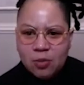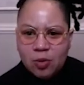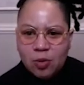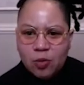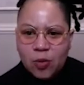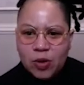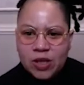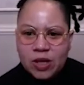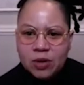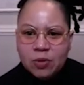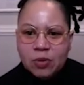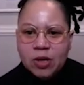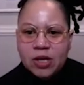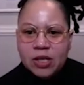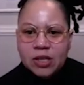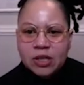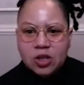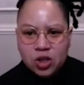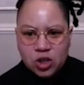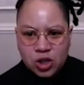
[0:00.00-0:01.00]
when they were
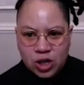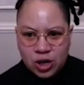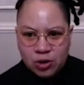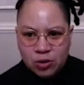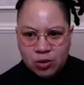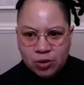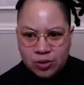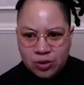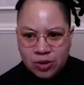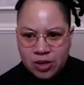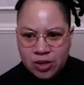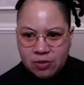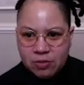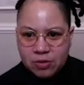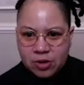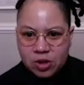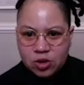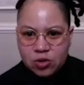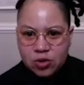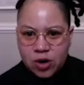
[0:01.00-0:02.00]
in the show, they
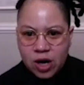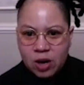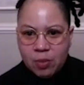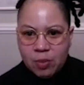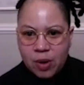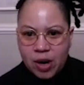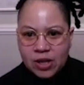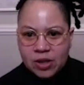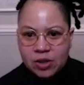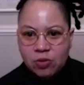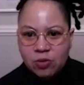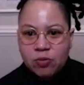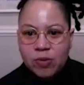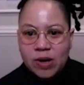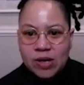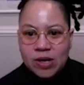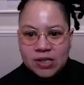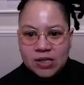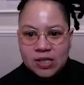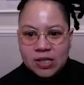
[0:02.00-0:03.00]
were struck by the
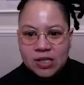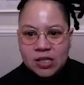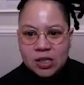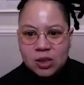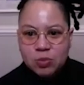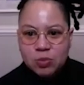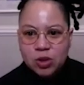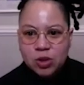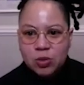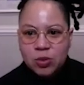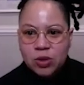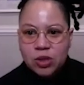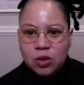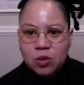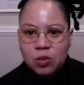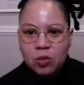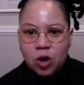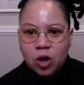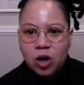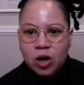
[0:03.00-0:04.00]
resonance between
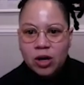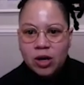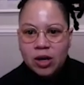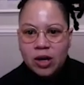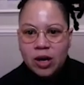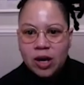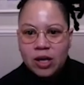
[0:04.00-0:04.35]
the work